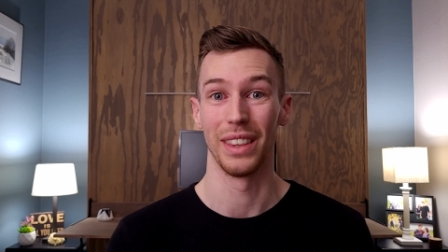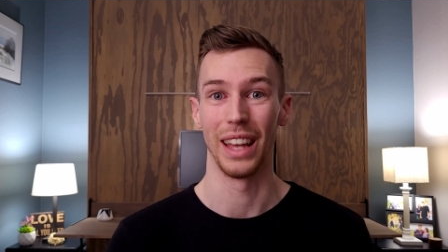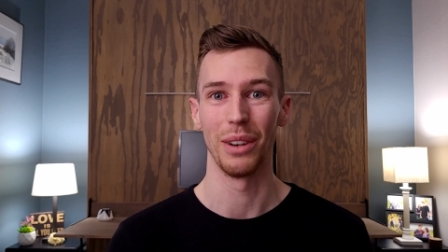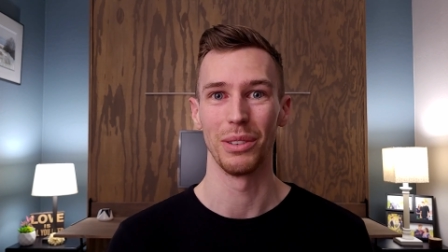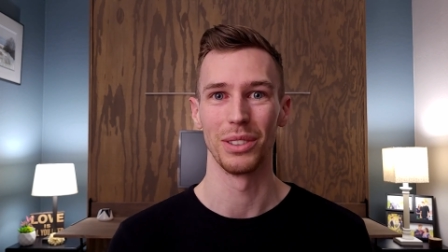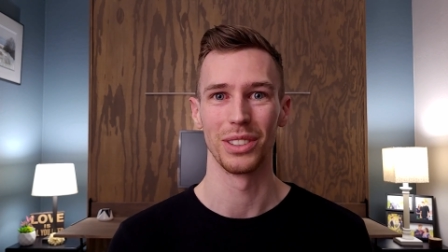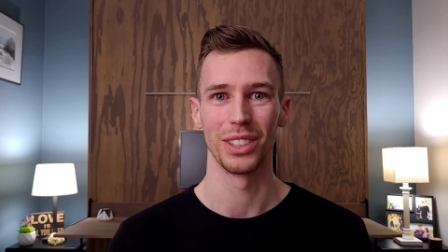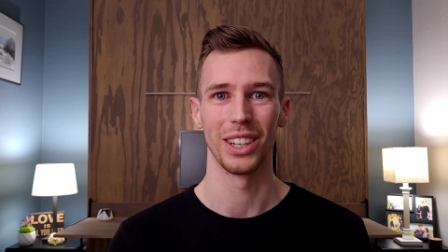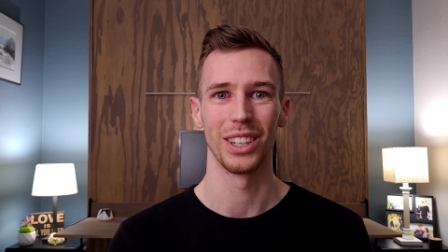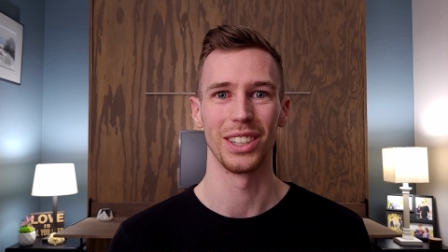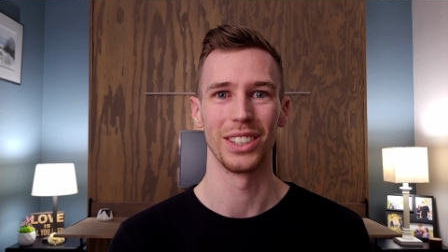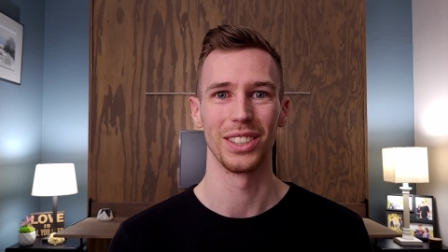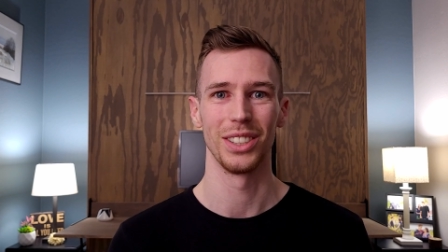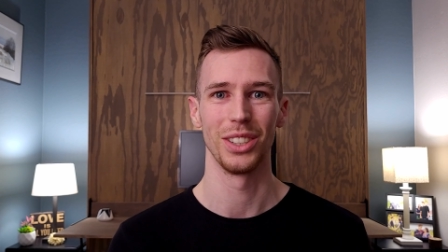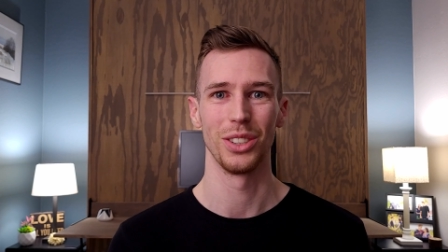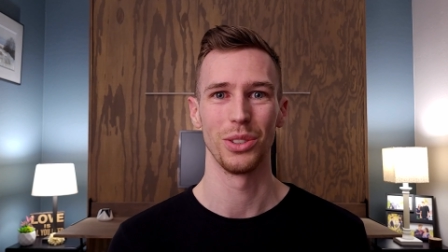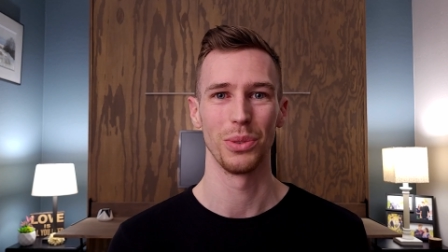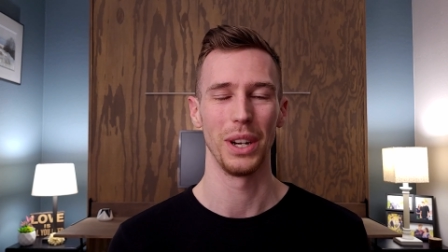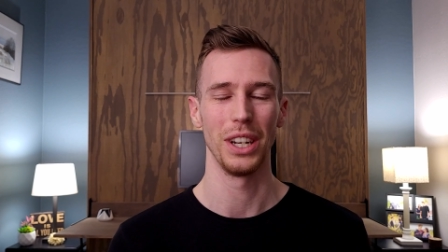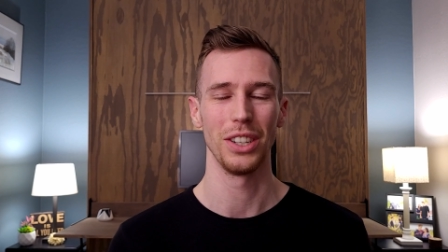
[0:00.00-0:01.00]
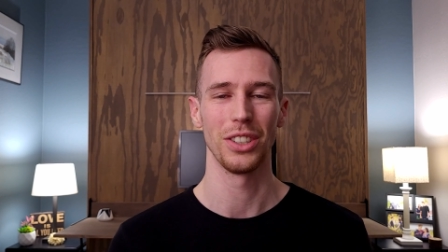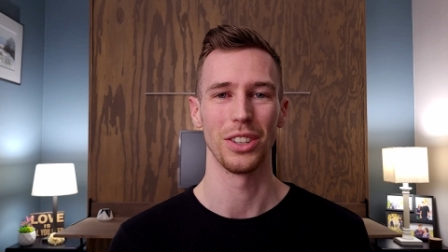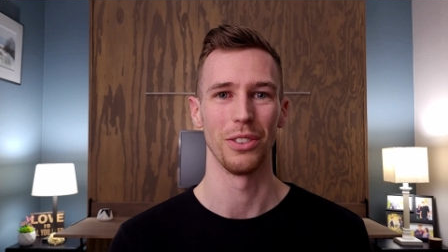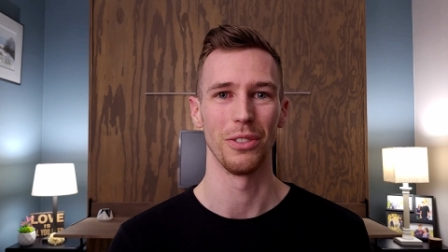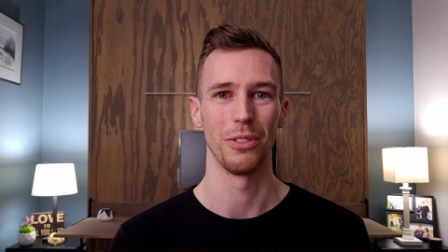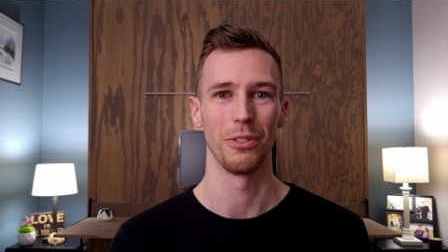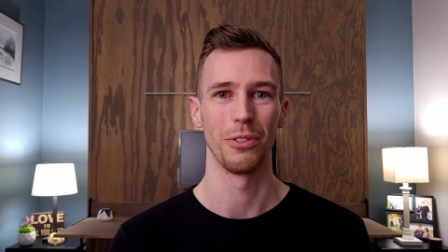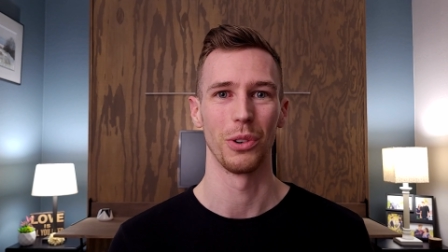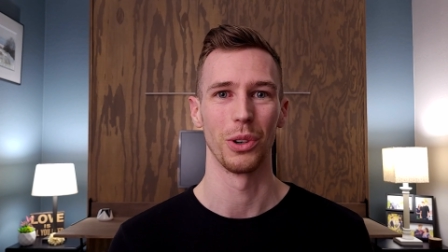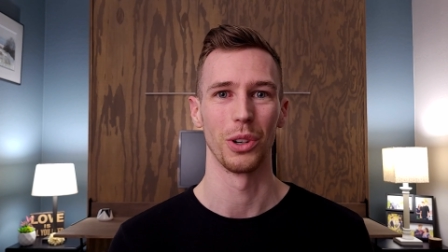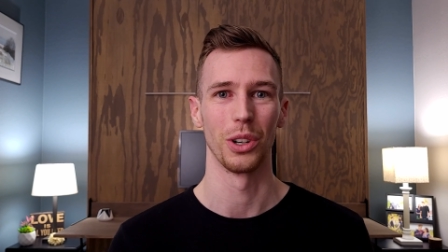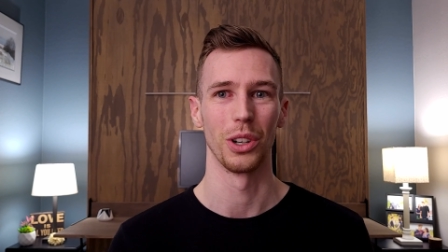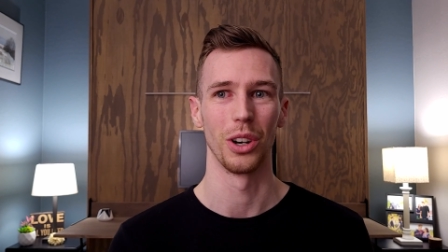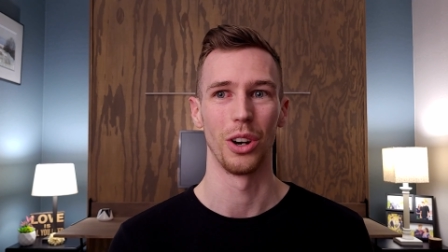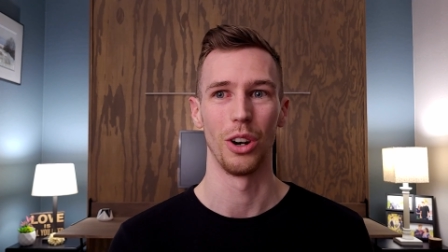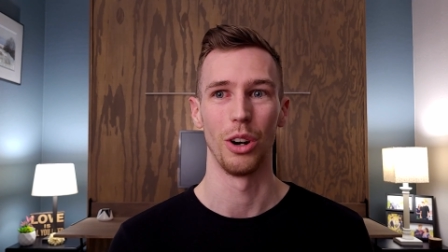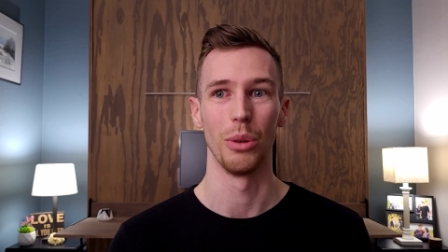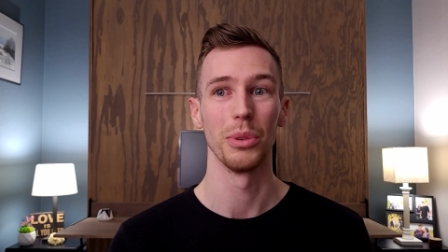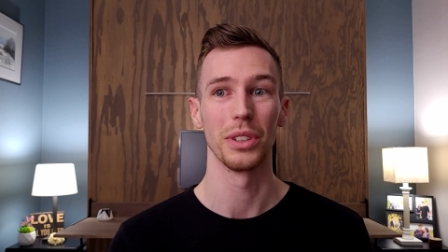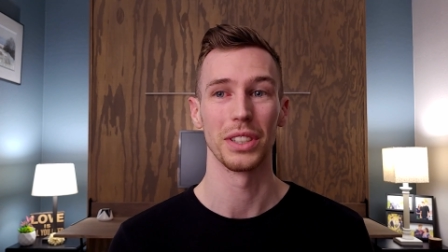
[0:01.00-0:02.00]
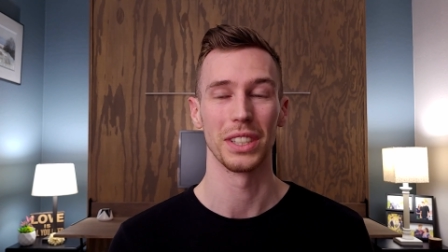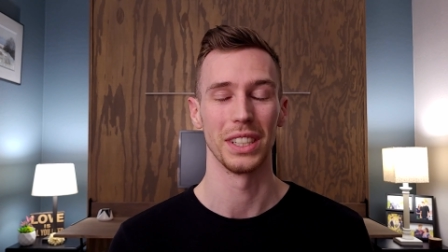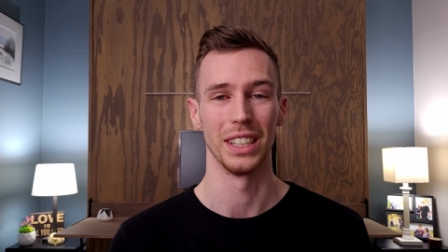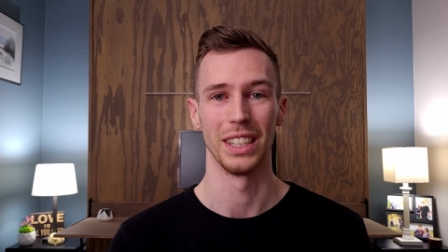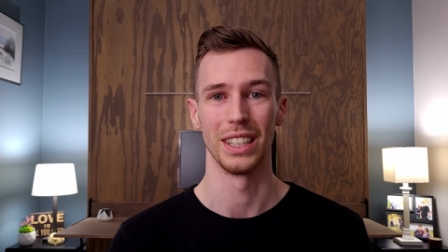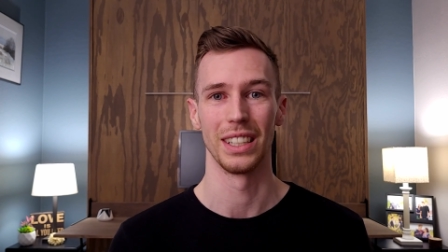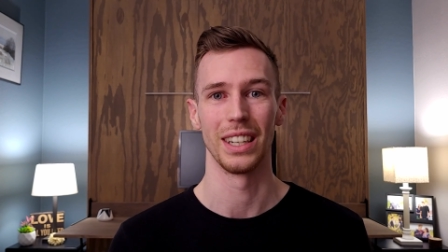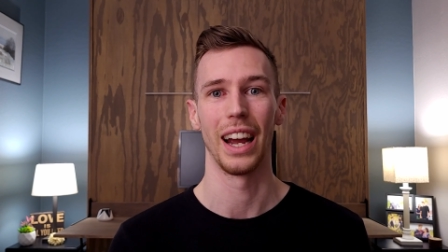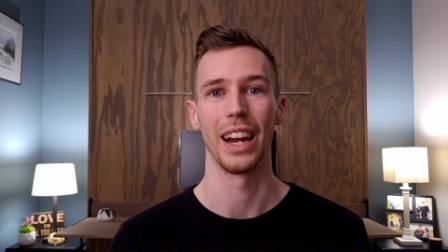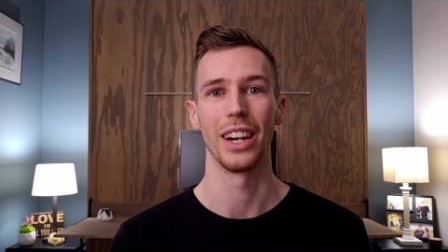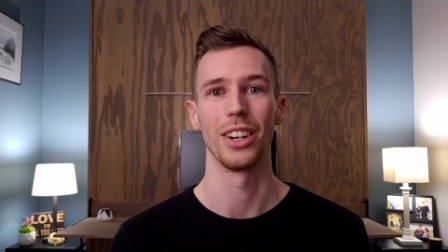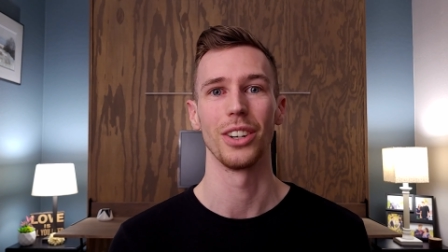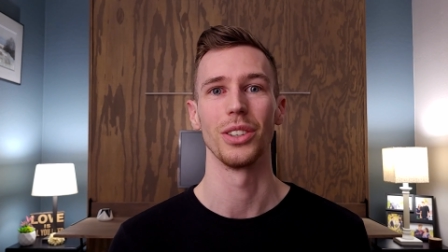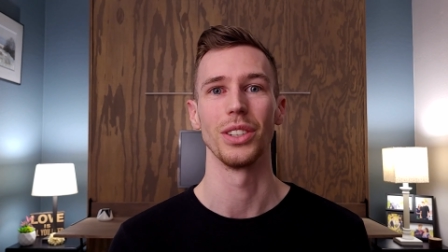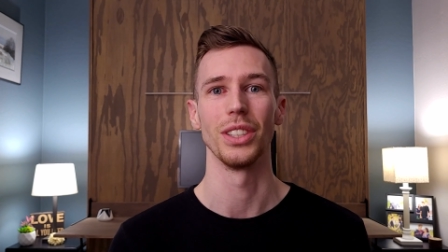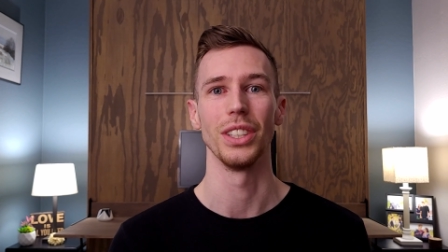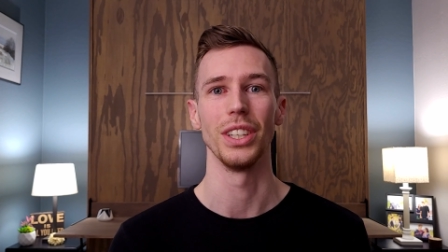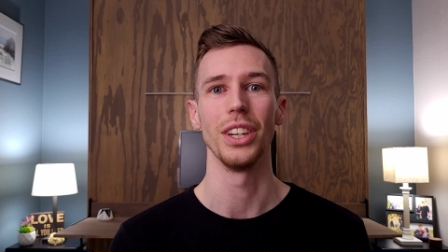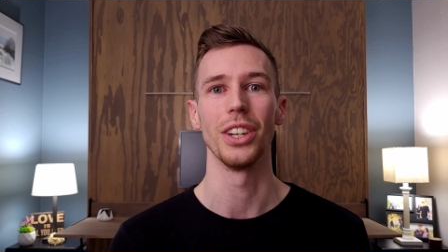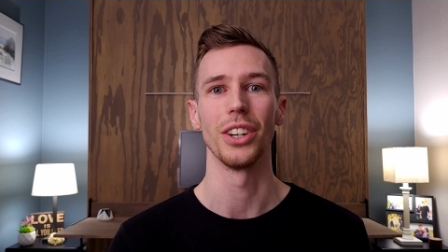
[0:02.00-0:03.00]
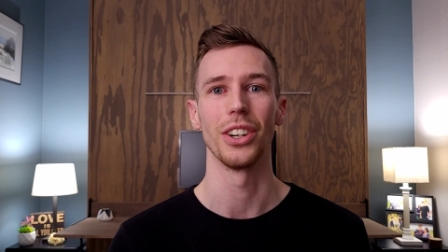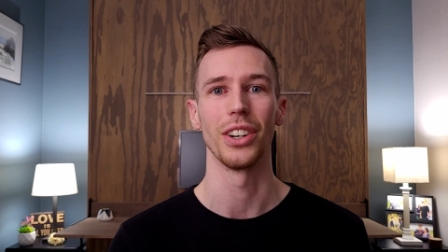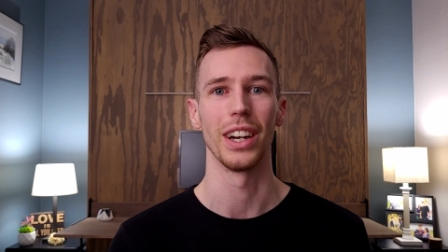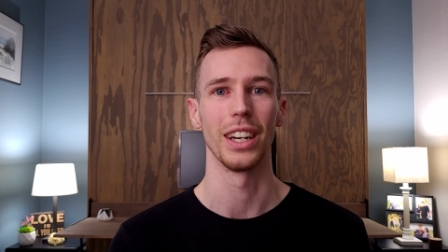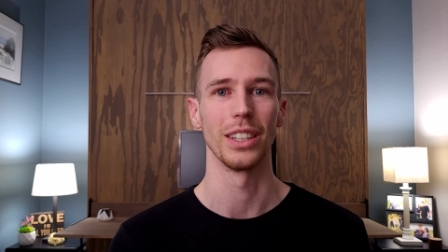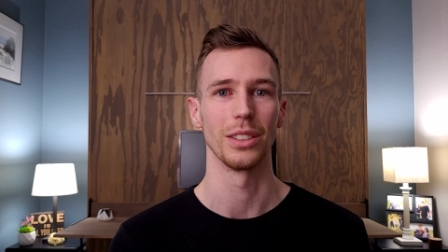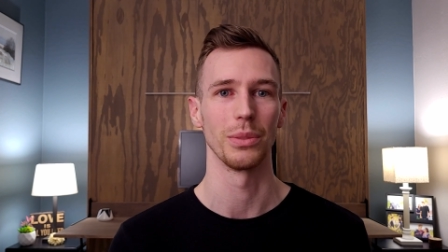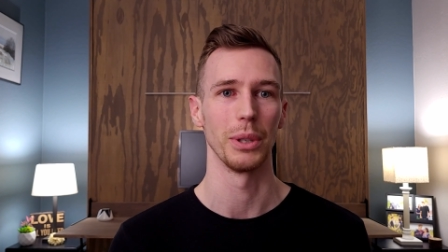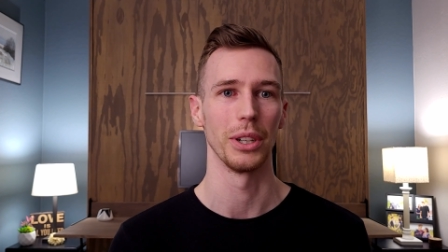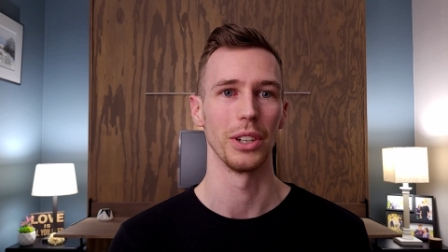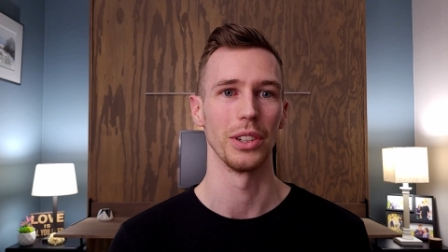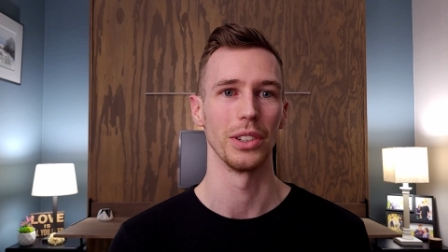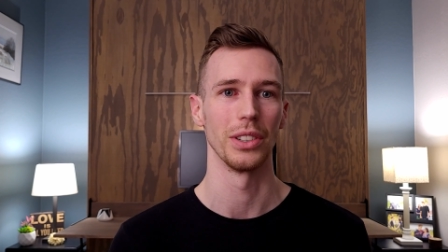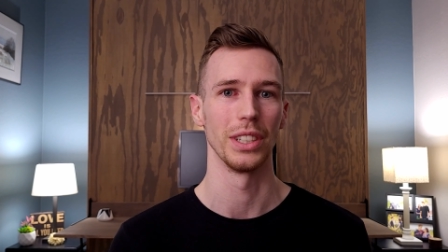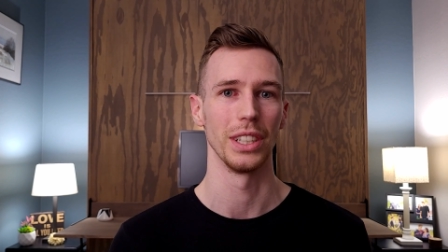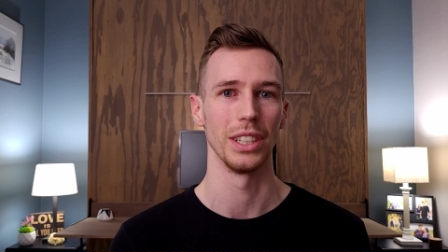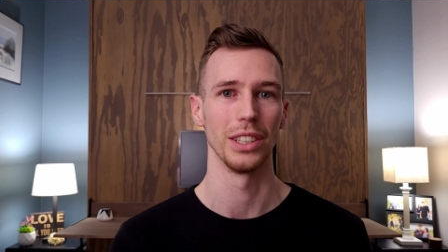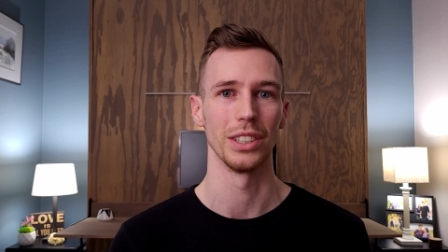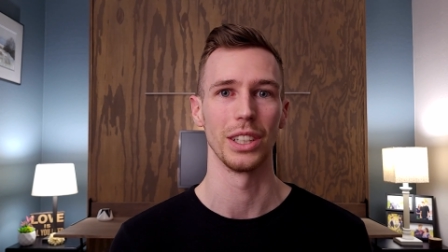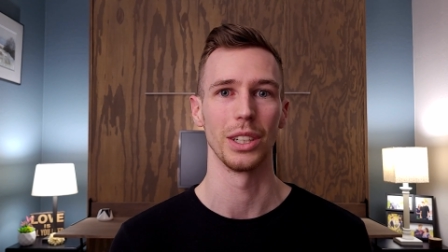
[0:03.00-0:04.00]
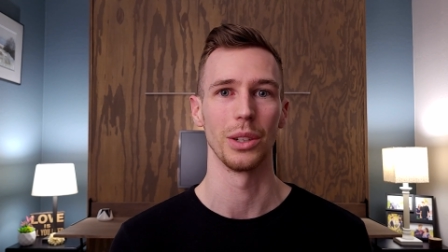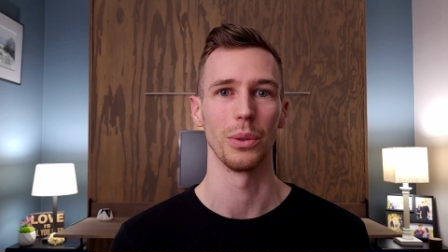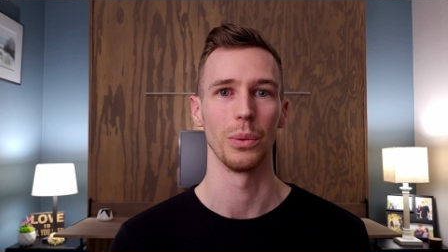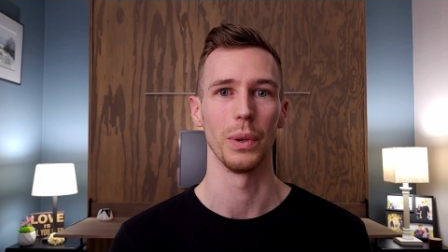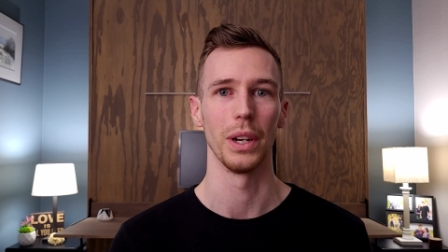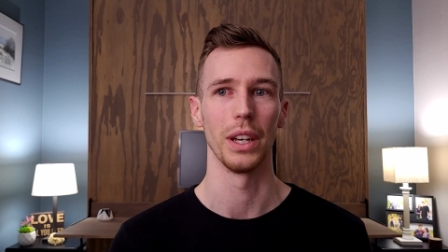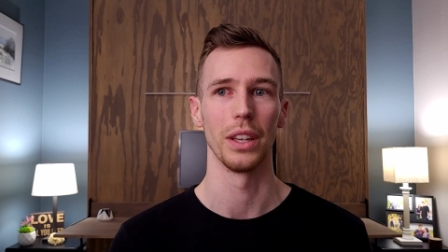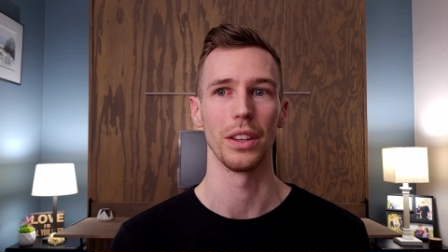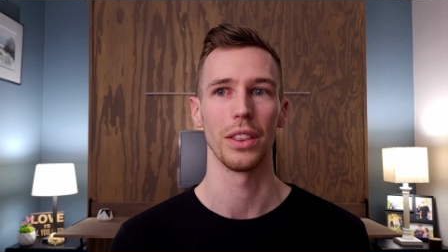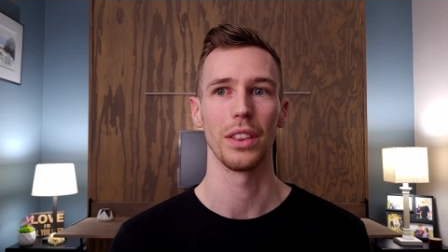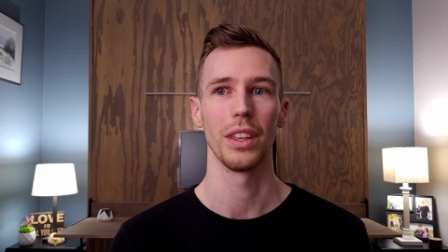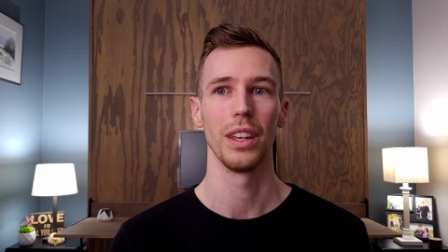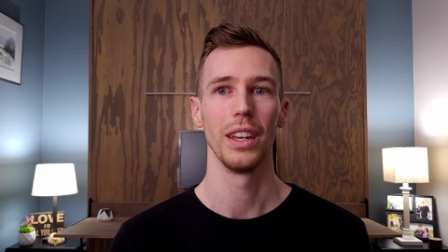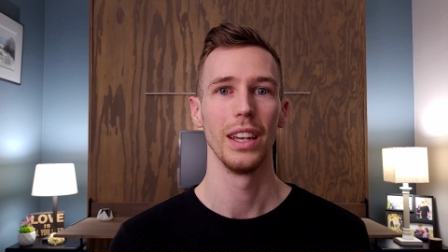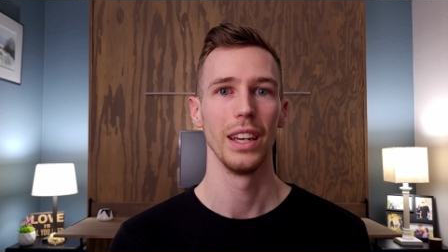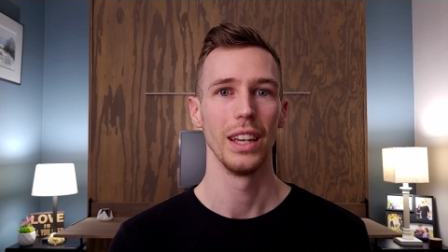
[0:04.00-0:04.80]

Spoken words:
That was our situation for almost an entire year as we were dealing with